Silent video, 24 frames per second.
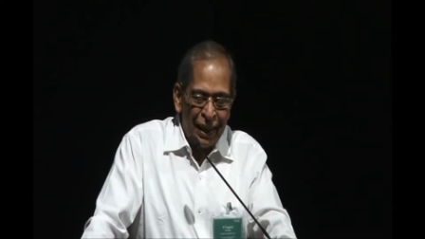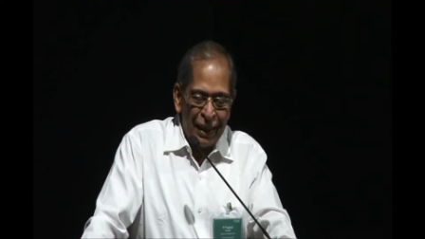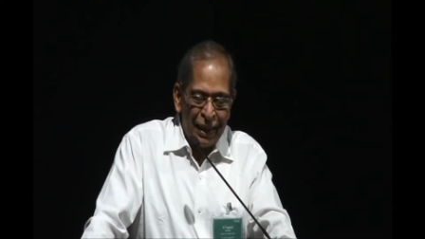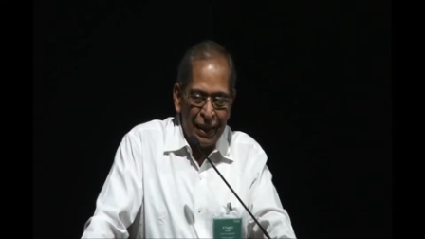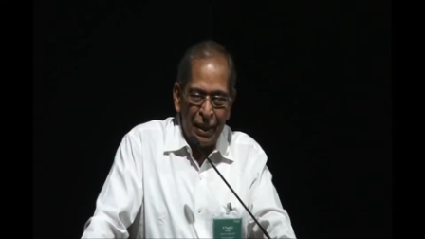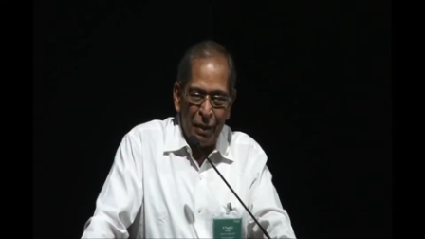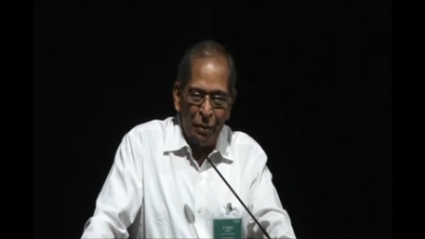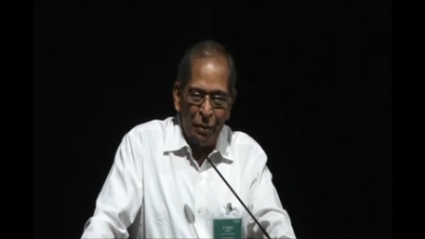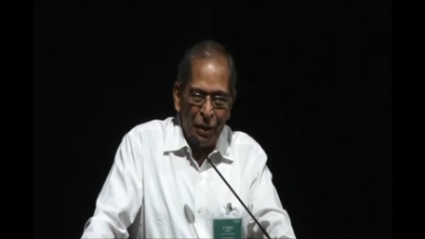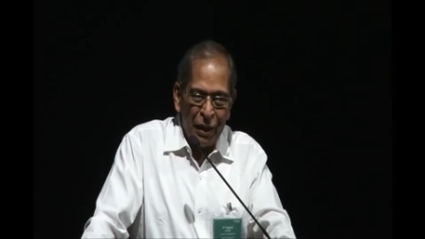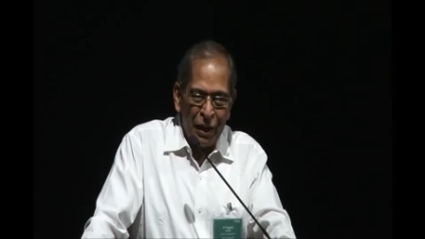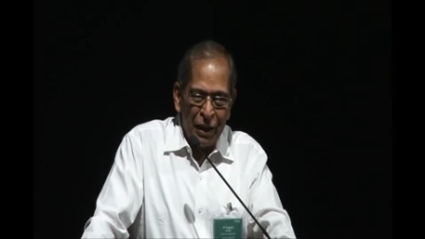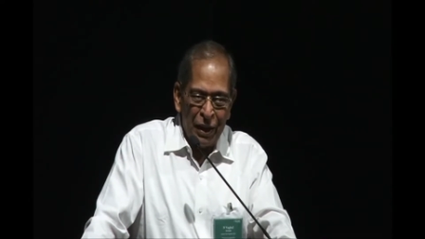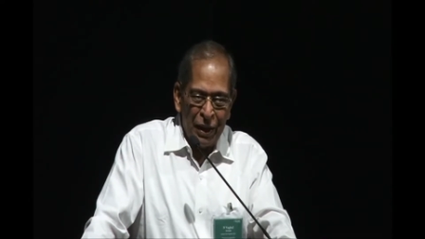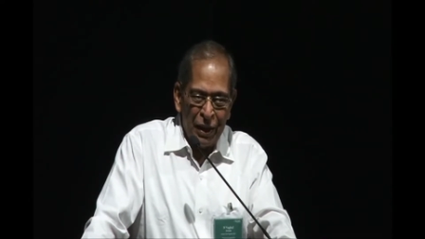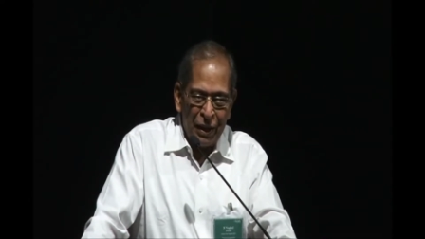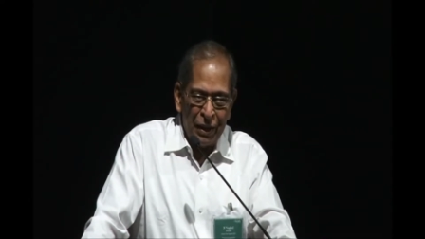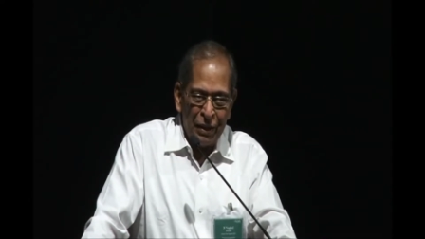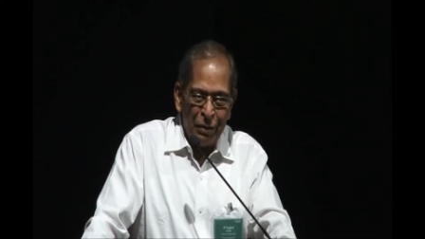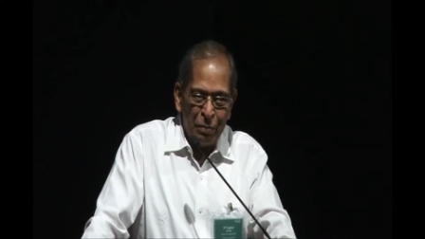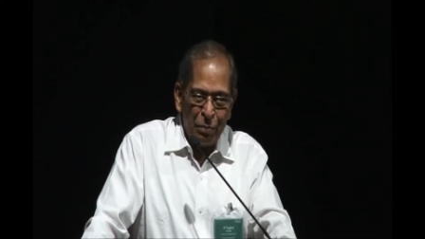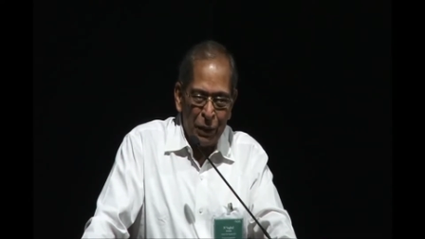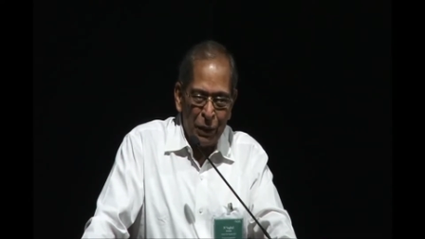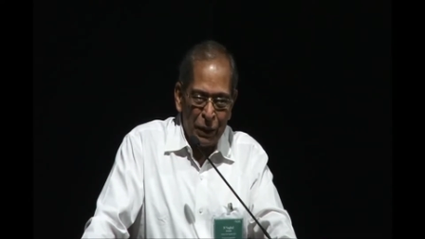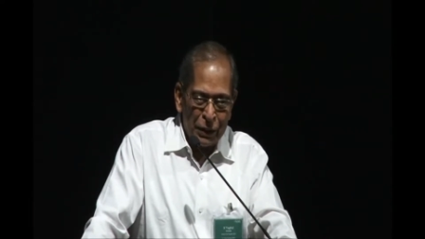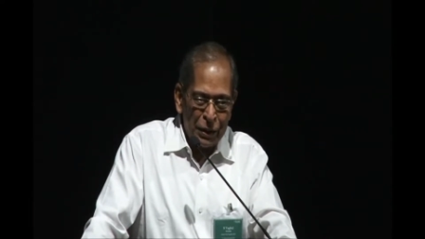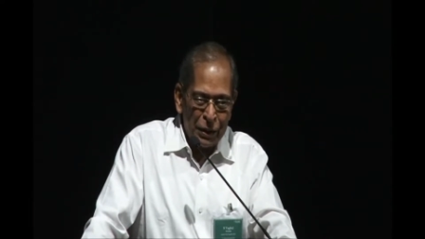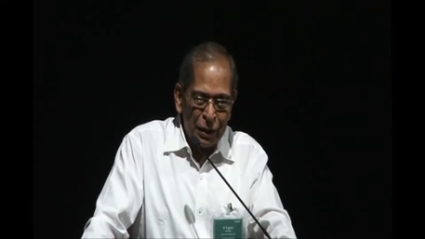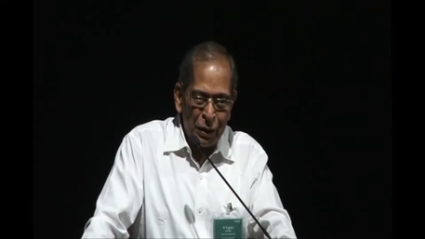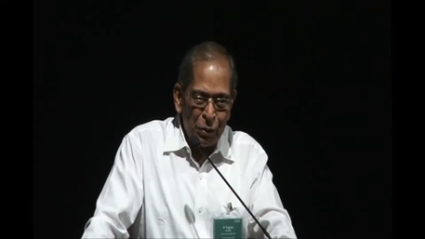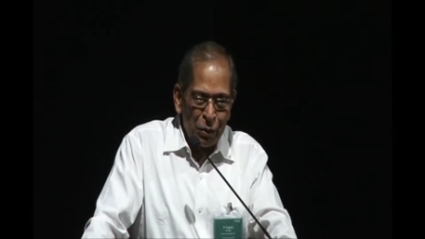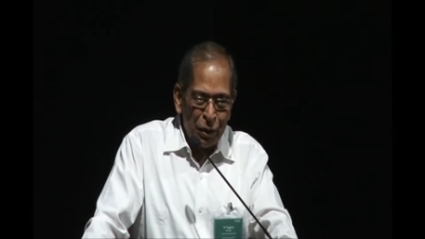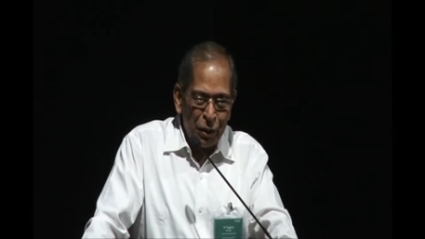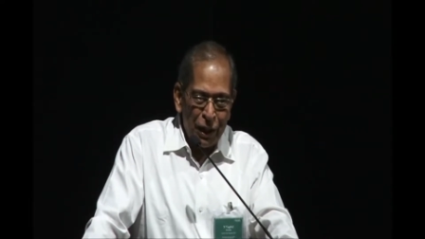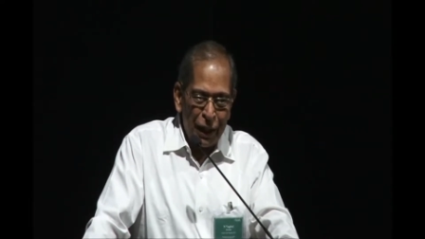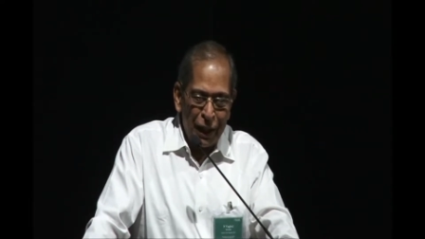and the uh,
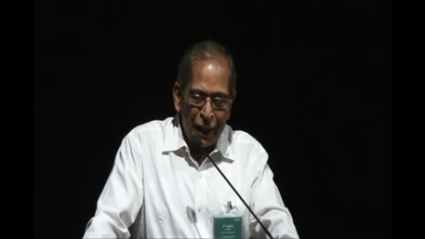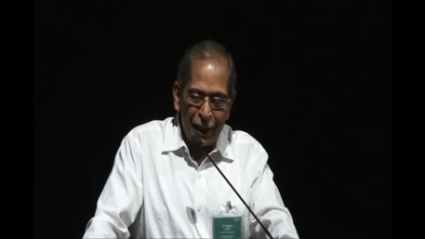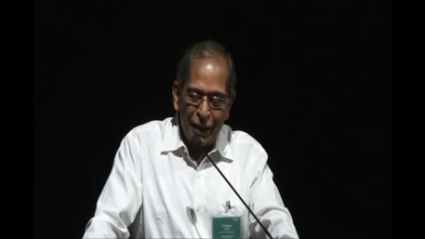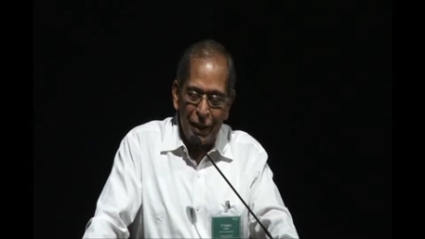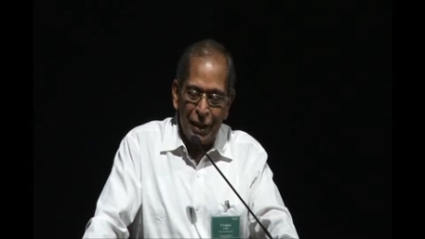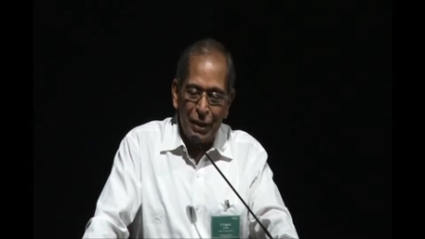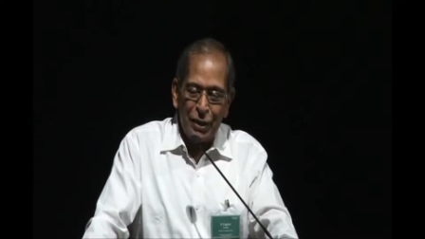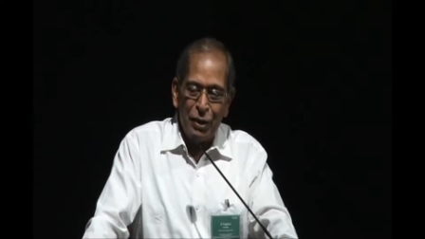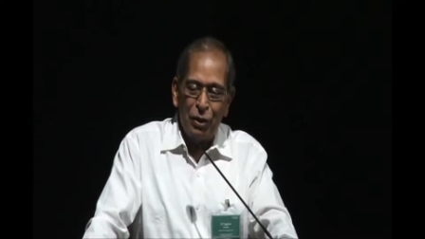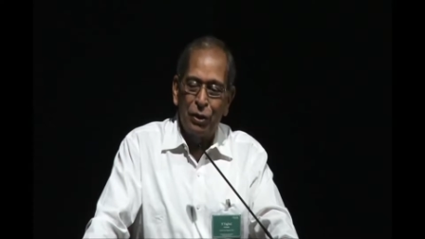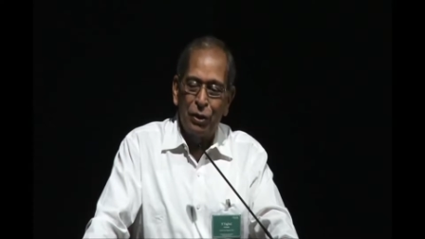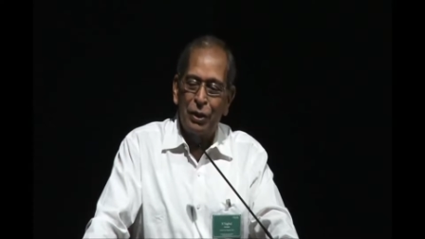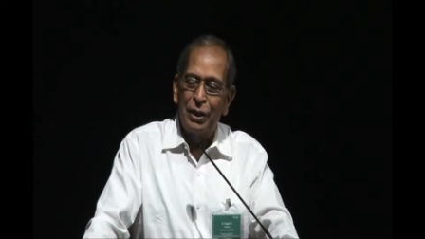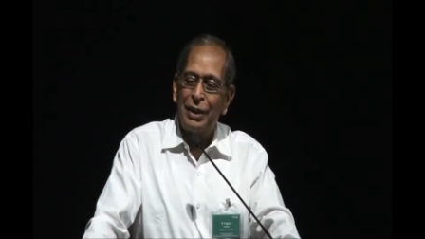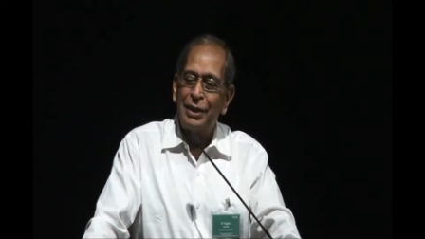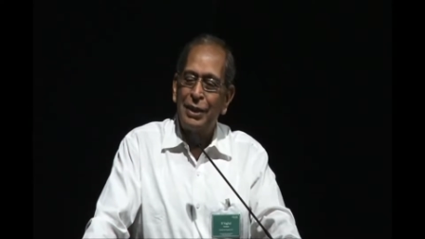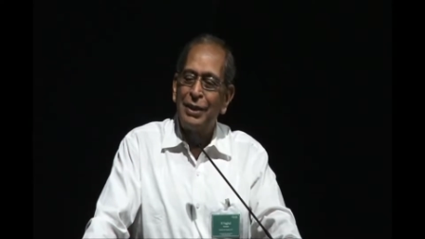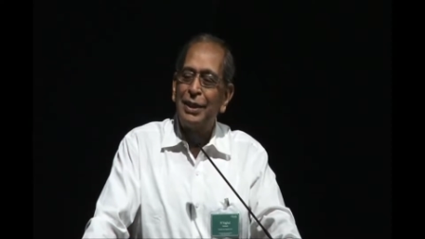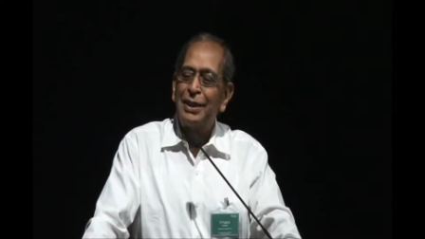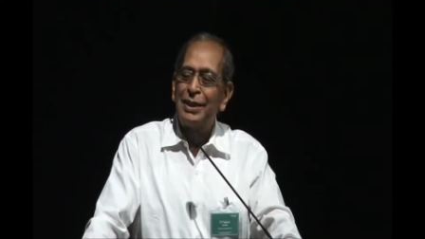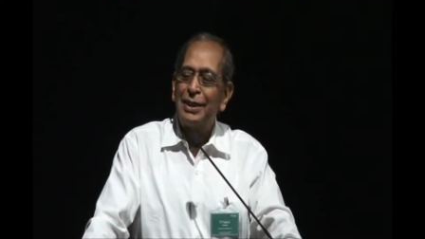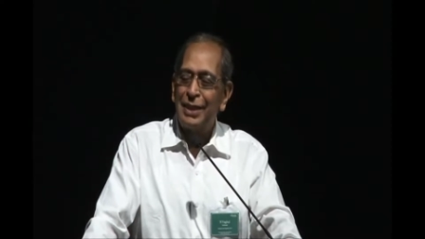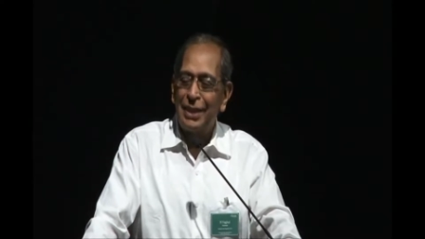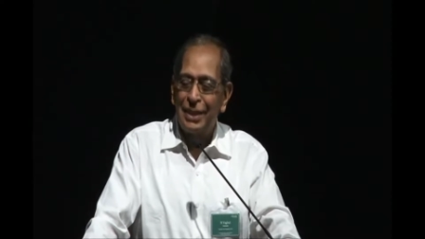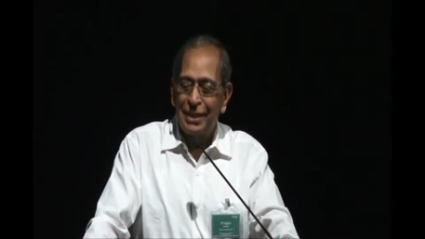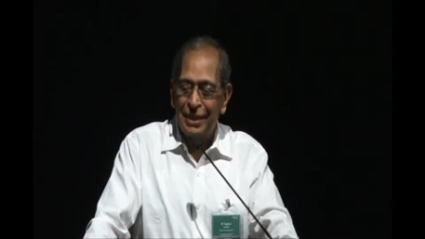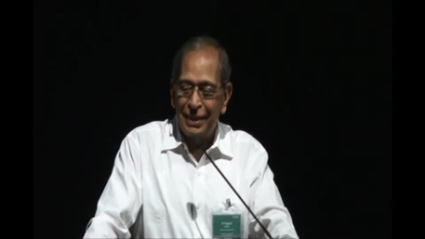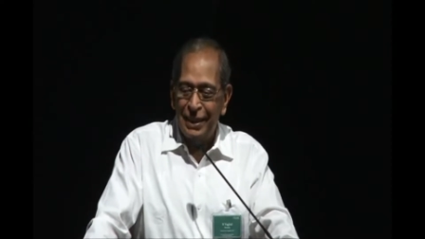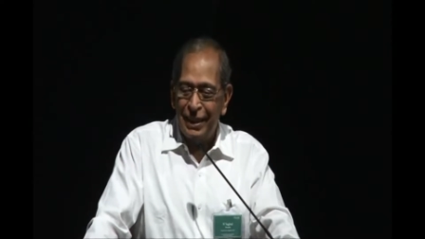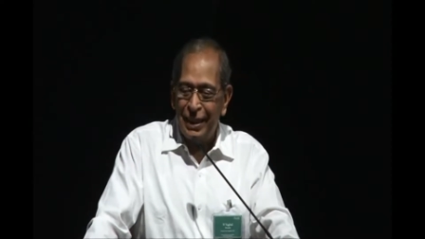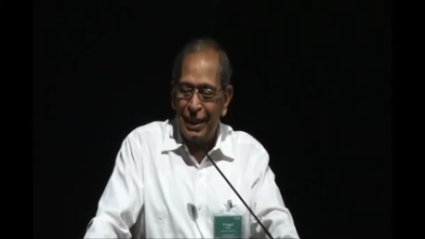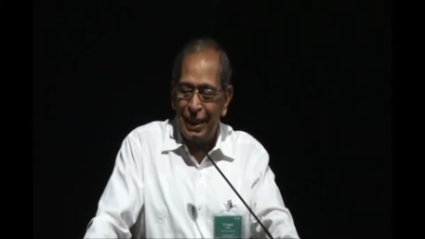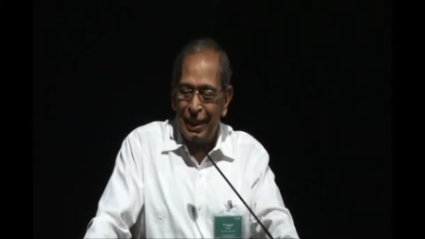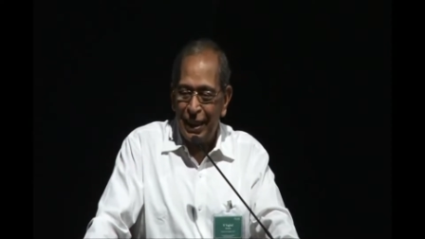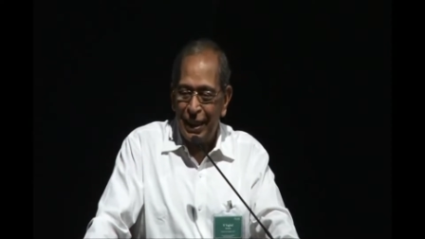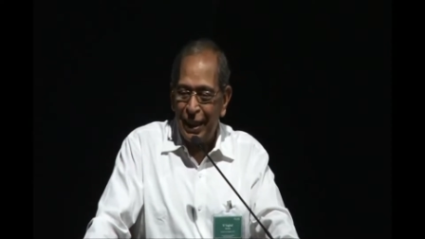person who created the organization is
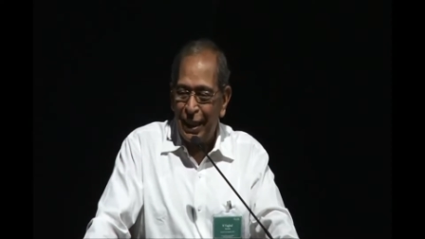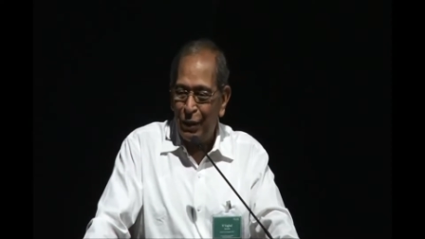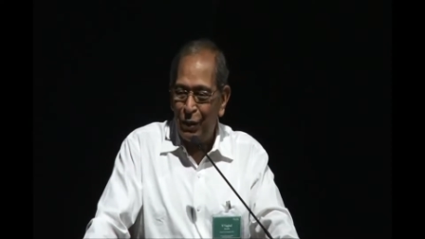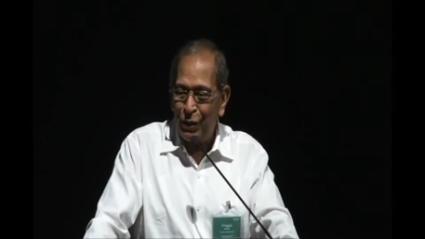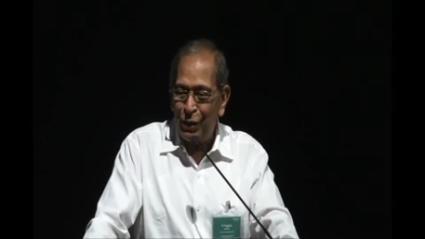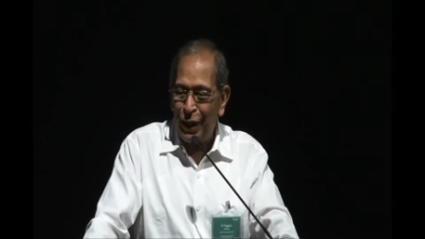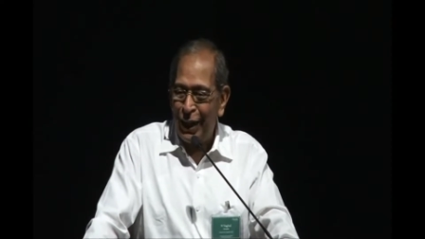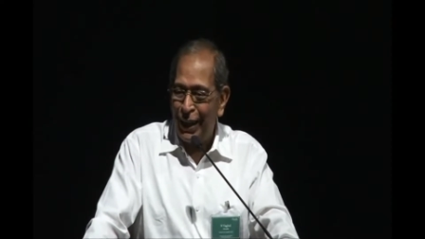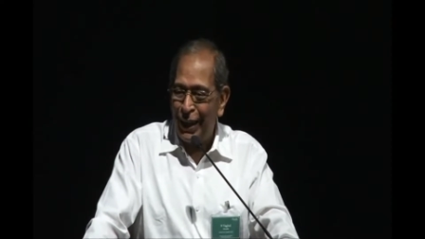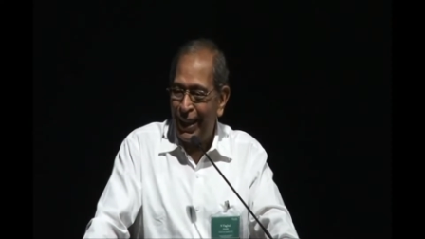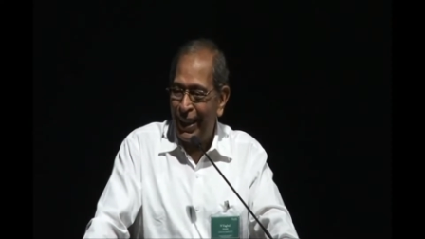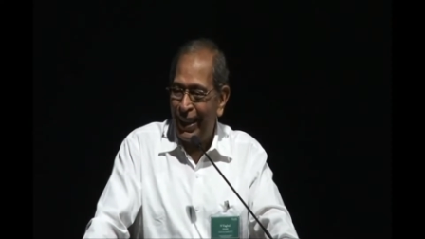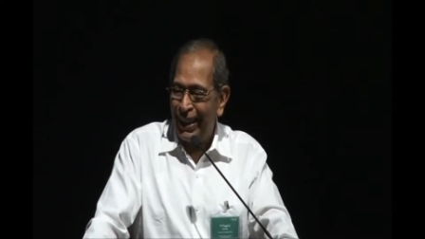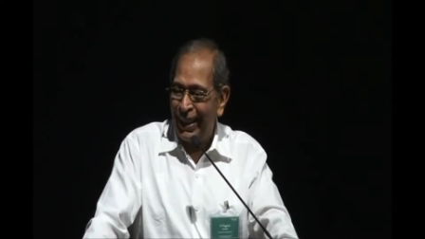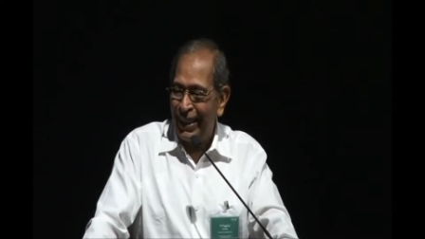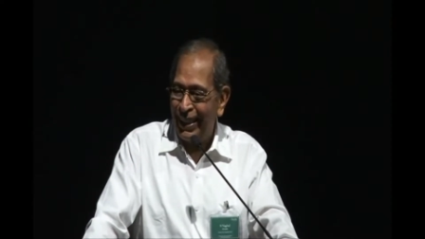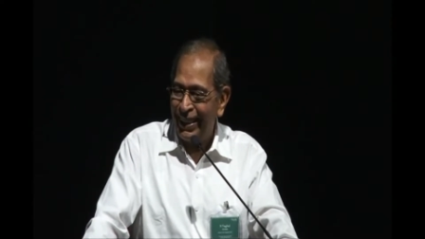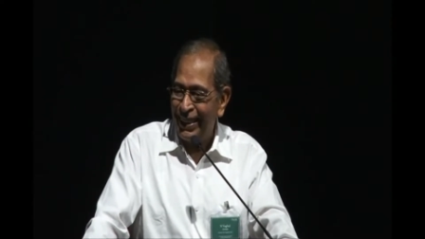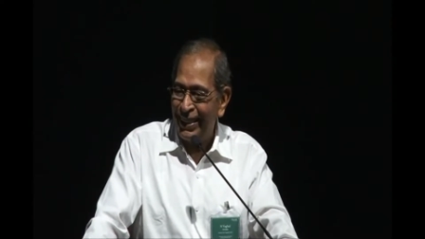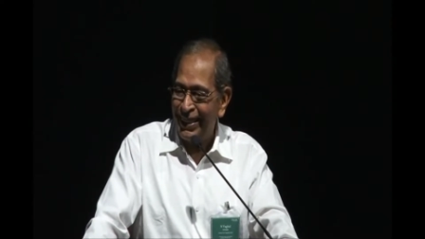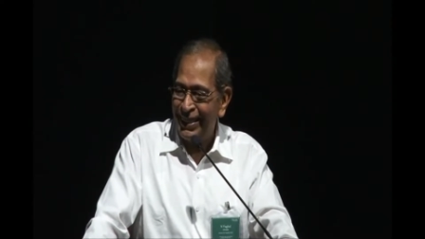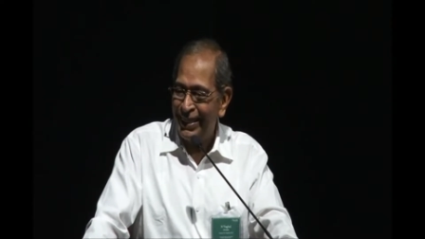sitting here quietly.